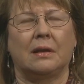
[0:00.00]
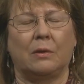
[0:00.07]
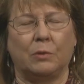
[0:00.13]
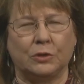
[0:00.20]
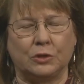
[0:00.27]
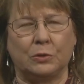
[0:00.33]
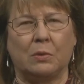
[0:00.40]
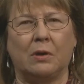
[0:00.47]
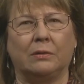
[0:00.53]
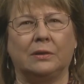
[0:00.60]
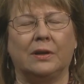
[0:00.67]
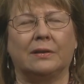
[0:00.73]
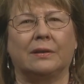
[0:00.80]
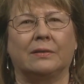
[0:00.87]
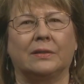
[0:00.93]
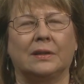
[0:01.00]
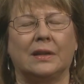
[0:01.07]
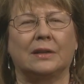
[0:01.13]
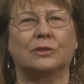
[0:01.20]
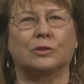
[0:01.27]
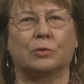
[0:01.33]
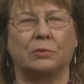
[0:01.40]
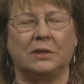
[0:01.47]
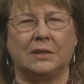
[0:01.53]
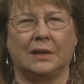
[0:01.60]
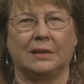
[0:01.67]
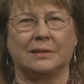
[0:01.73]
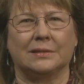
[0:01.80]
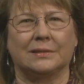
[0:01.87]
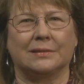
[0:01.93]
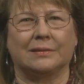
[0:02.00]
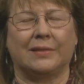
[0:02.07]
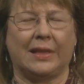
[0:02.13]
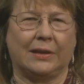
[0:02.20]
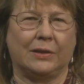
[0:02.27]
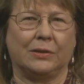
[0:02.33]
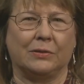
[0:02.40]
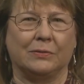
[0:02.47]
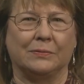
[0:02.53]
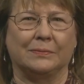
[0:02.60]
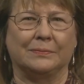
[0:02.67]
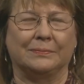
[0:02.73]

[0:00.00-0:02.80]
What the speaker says: I wish you all luck in the next 3 days. Thank you.